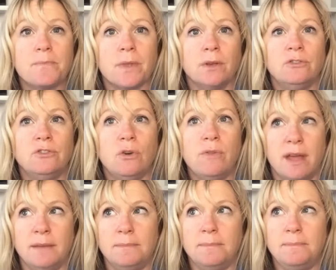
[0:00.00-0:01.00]
so
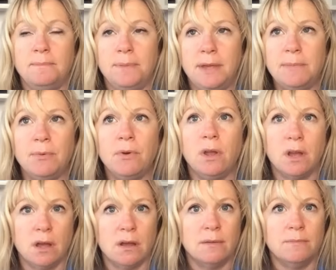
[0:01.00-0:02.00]
that people could
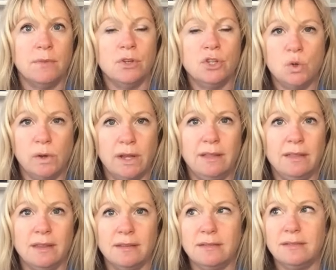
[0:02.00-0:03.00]
come join
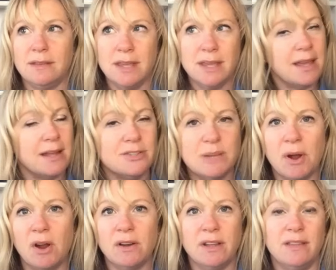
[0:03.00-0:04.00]
this EKG
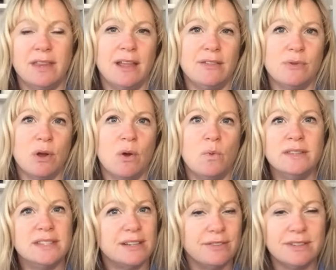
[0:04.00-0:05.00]
party that I throw
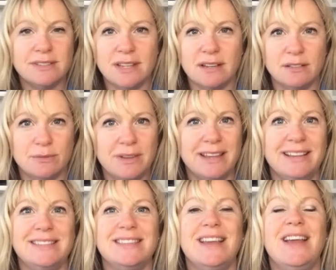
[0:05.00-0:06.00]
once every six
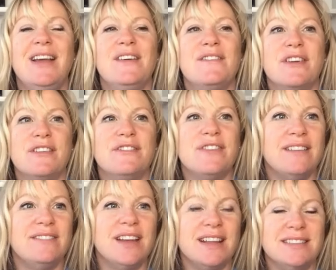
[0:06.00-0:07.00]
weeks for
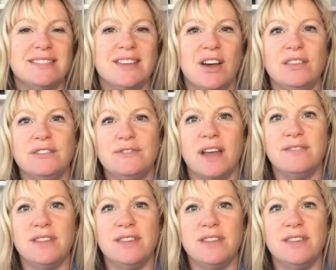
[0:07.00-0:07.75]
five nights. It's called the five day